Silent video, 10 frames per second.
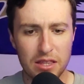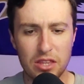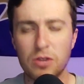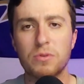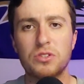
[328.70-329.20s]

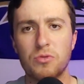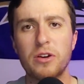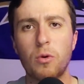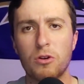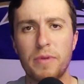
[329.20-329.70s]
that there was 3
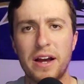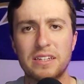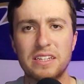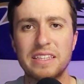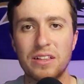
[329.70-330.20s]

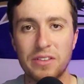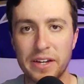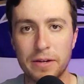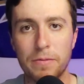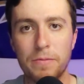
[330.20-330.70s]
quarterbacks in the
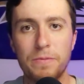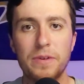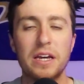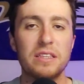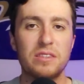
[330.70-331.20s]
league
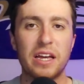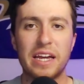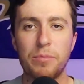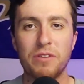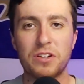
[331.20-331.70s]
that
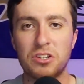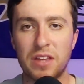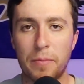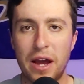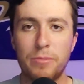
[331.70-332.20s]
he believed could do
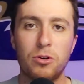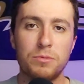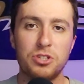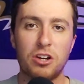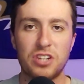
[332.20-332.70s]
that. Pat
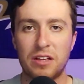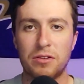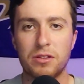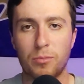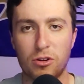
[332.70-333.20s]
Mahomes, Josh
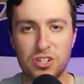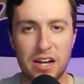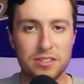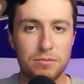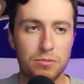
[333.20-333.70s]
Allen, Lamar
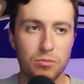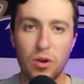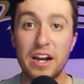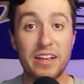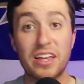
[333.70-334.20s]
Jackson.
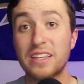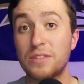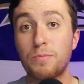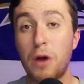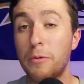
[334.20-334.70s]
And I think
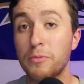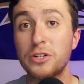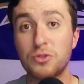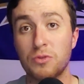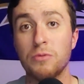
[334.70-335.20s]
that's
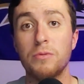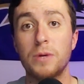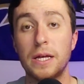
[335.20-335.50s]
probably true.